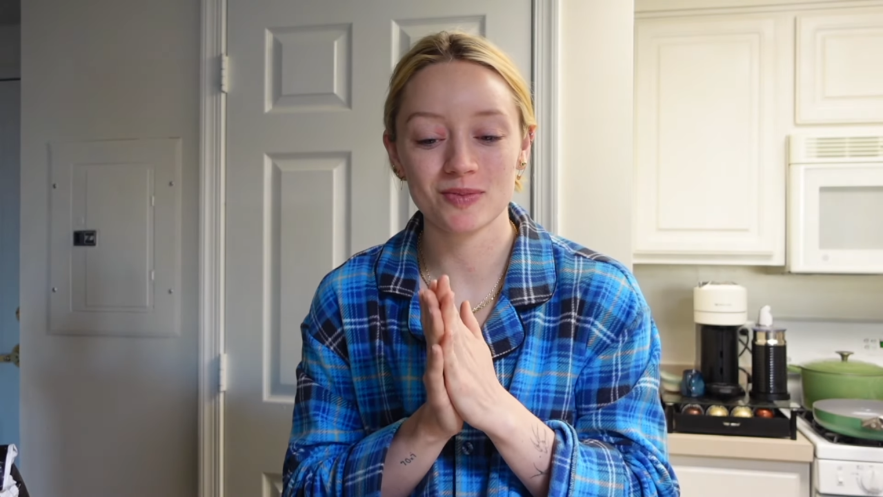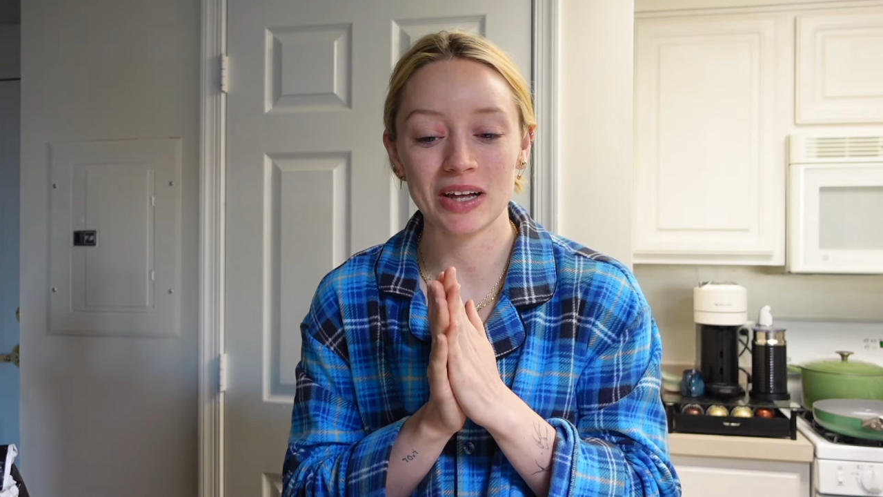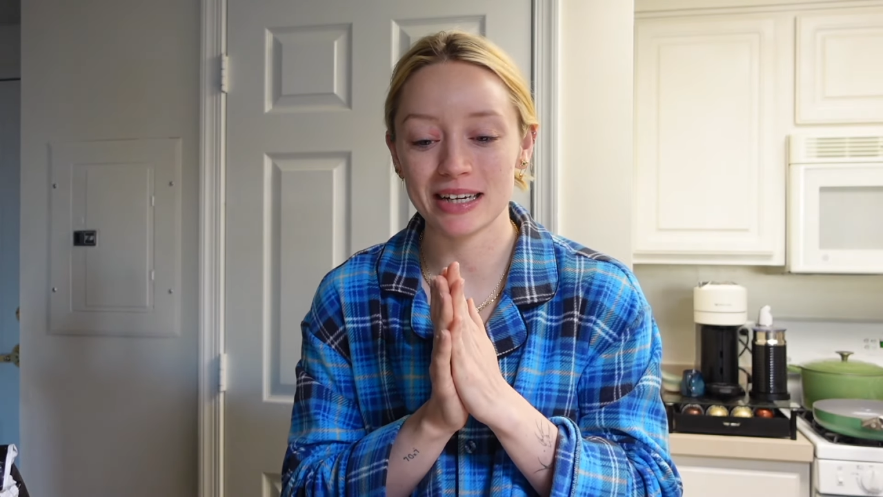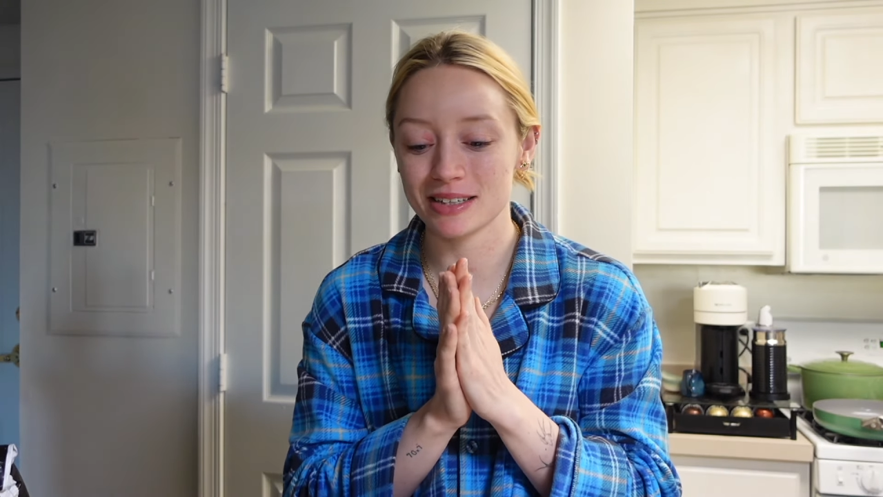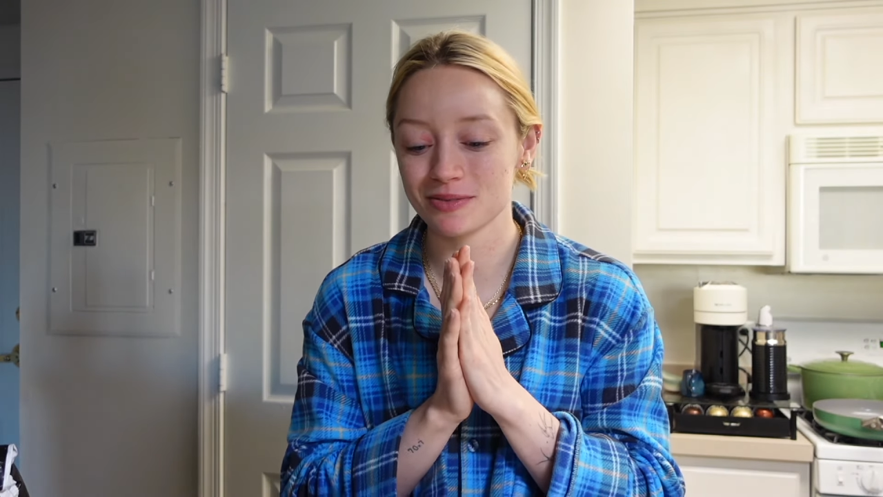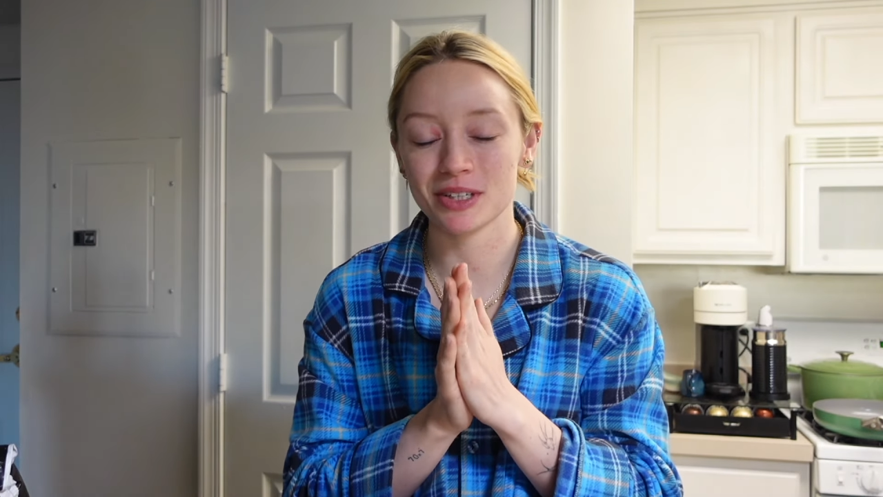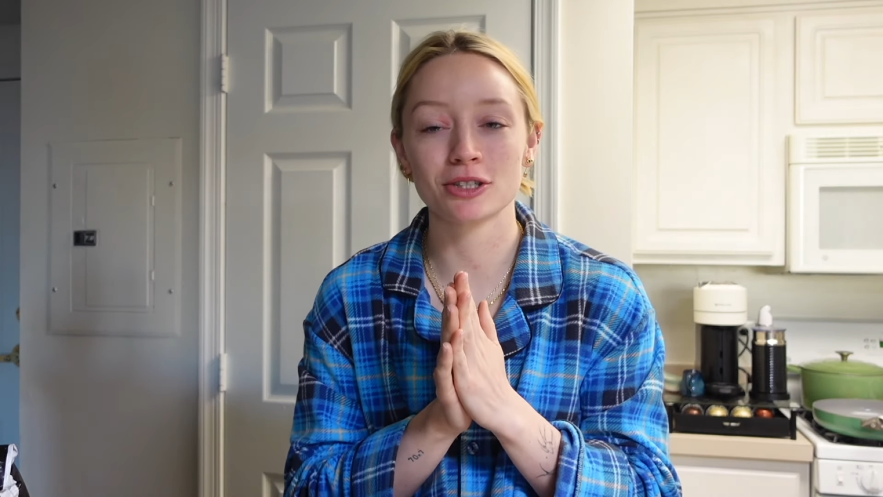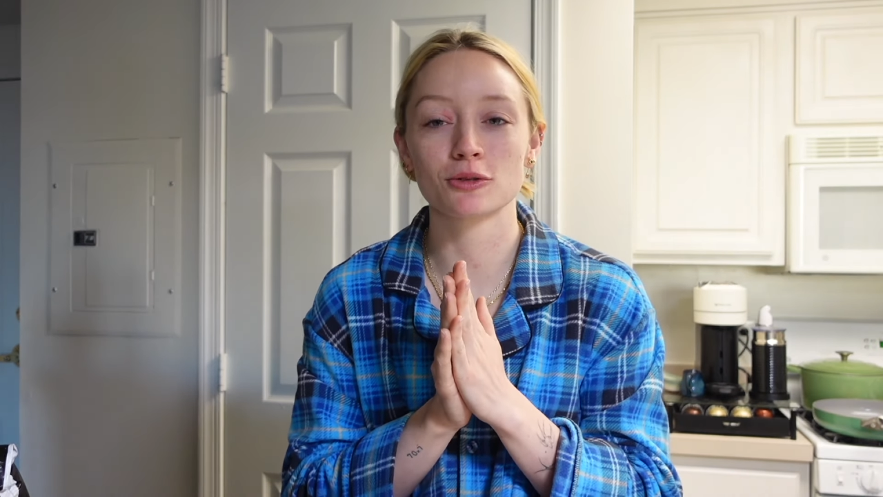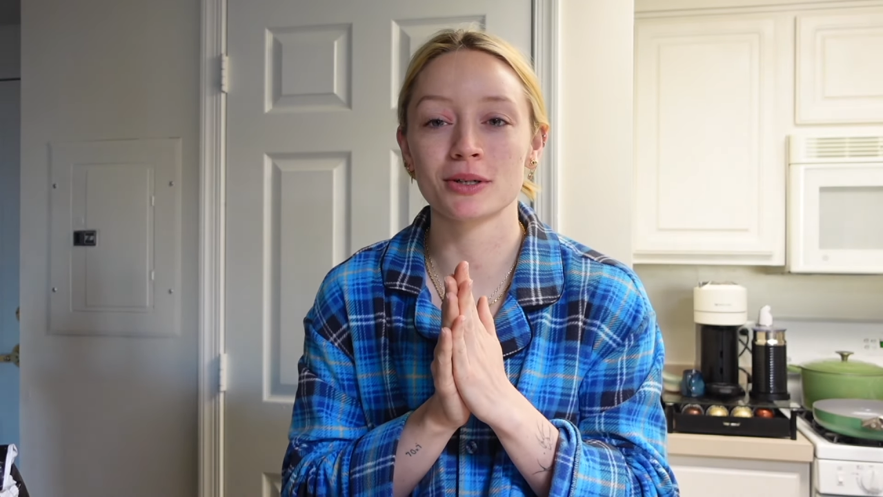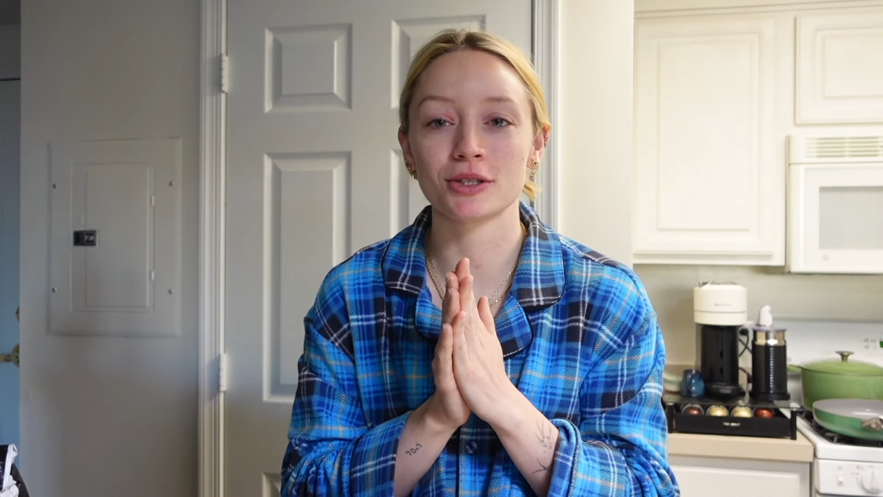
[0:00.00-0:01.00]
Like, this
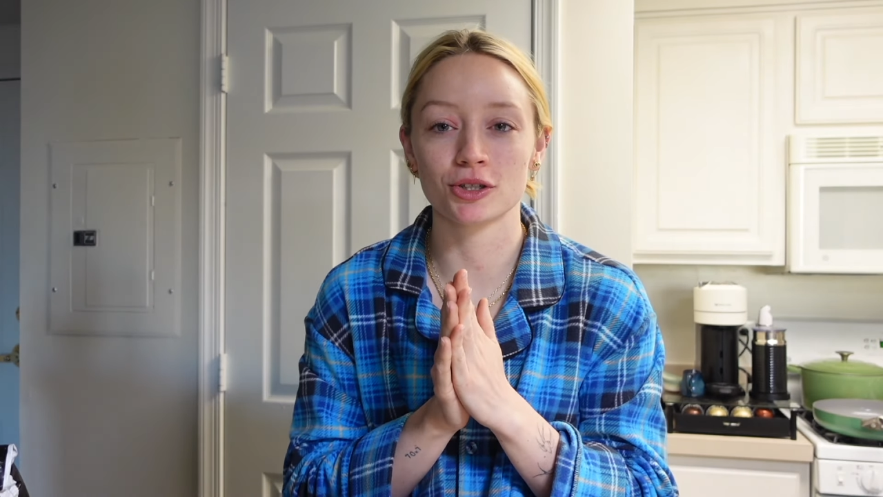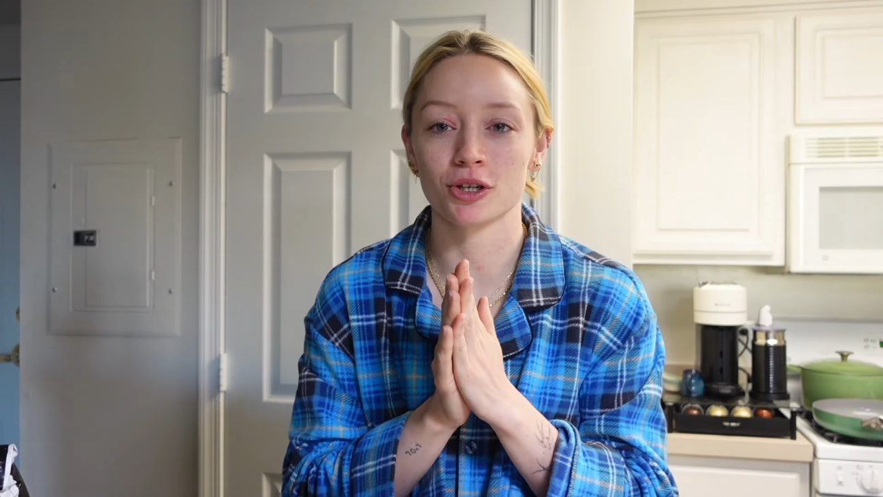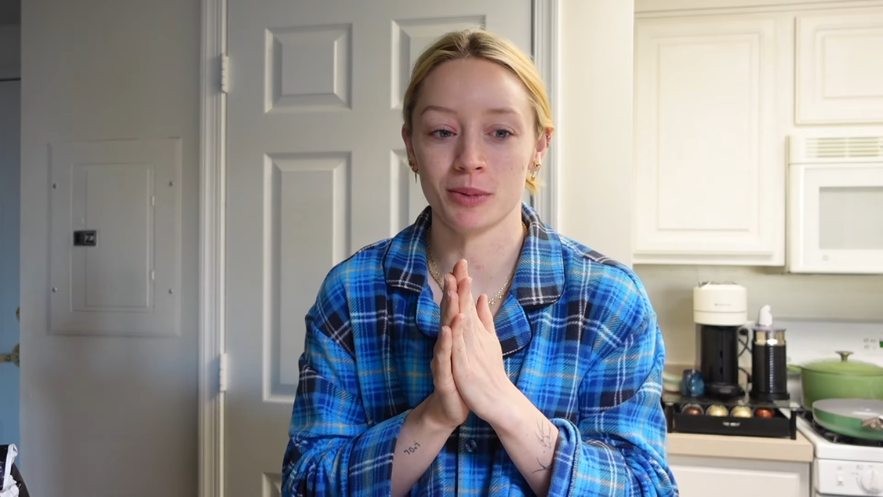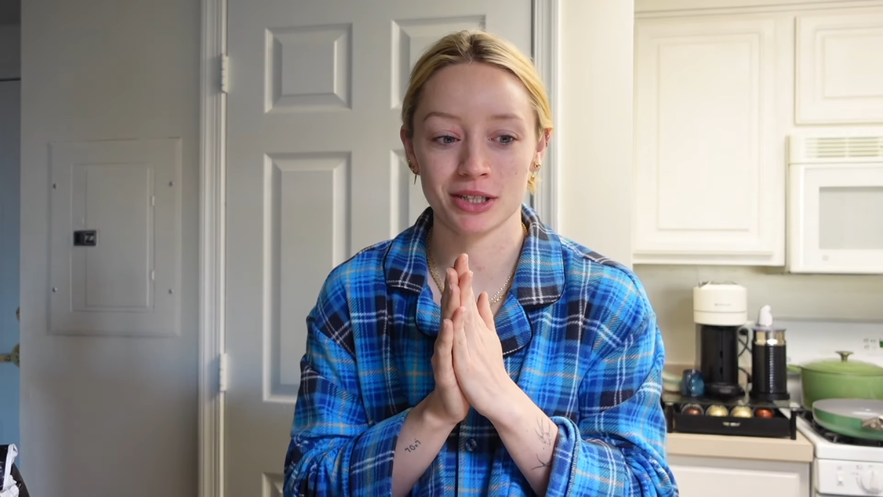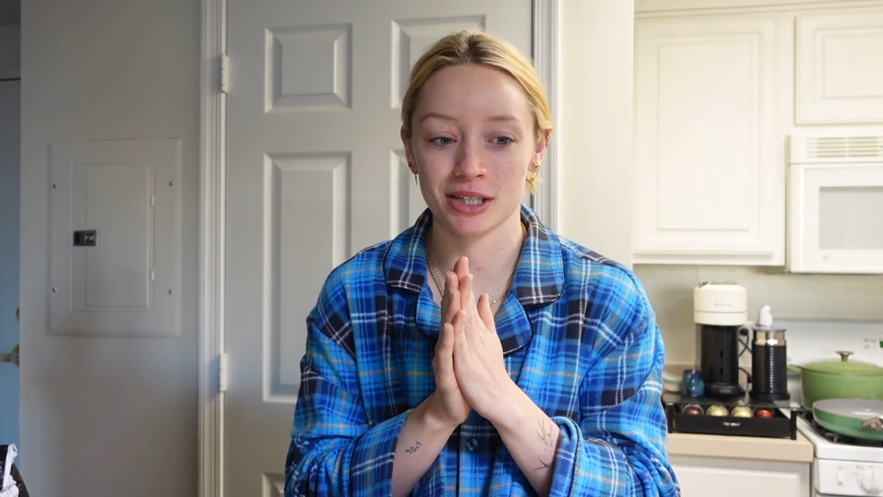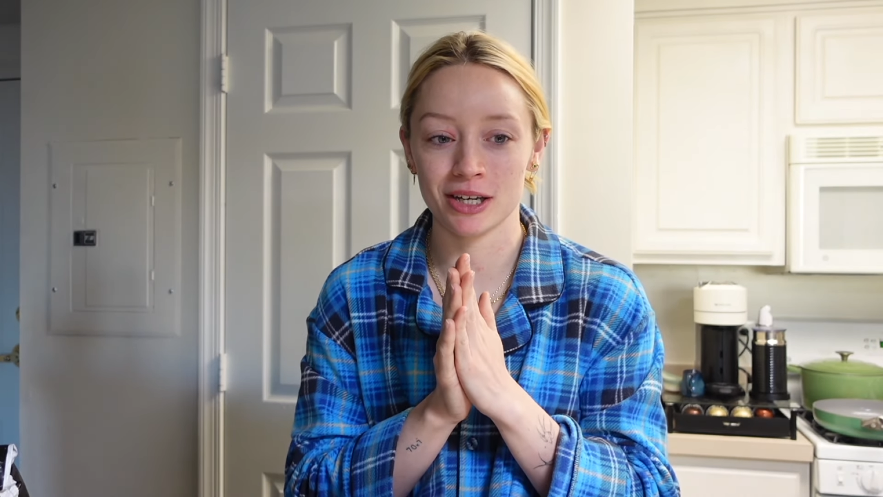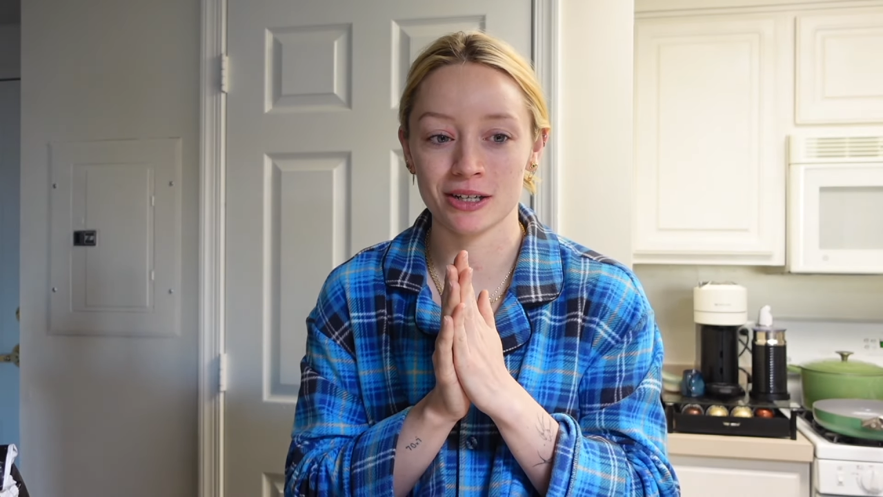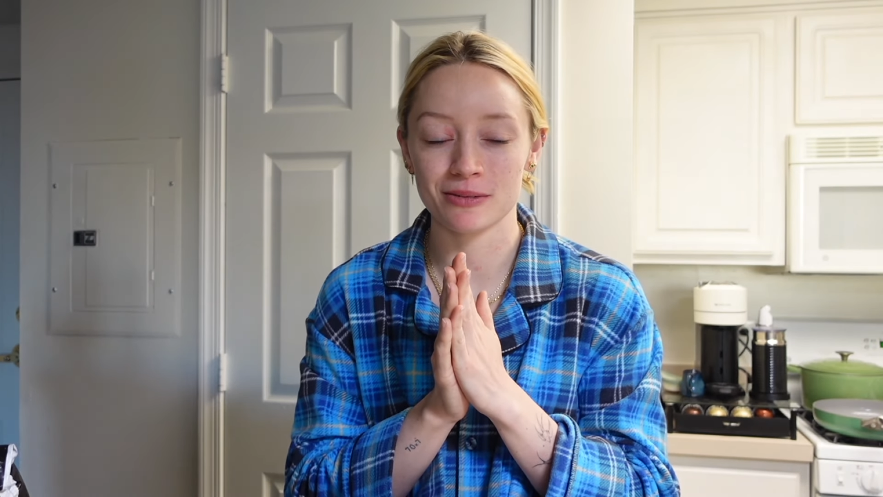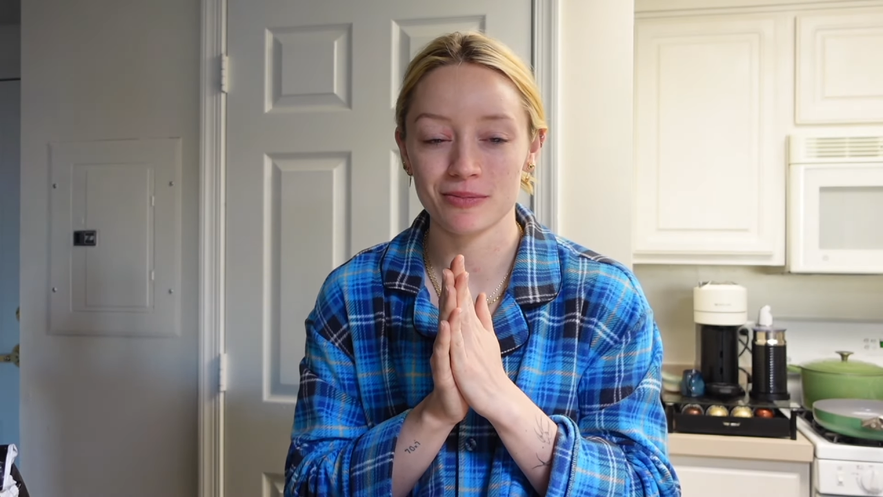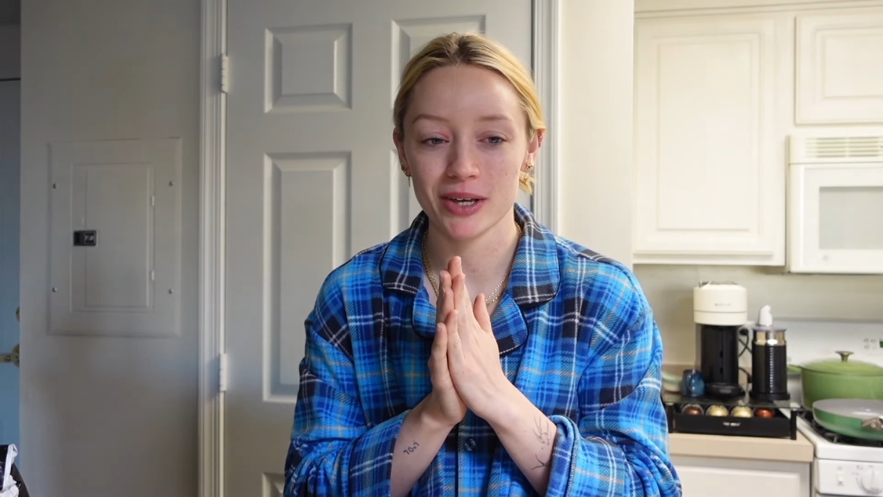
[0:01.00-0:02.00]
has been such an amazing year.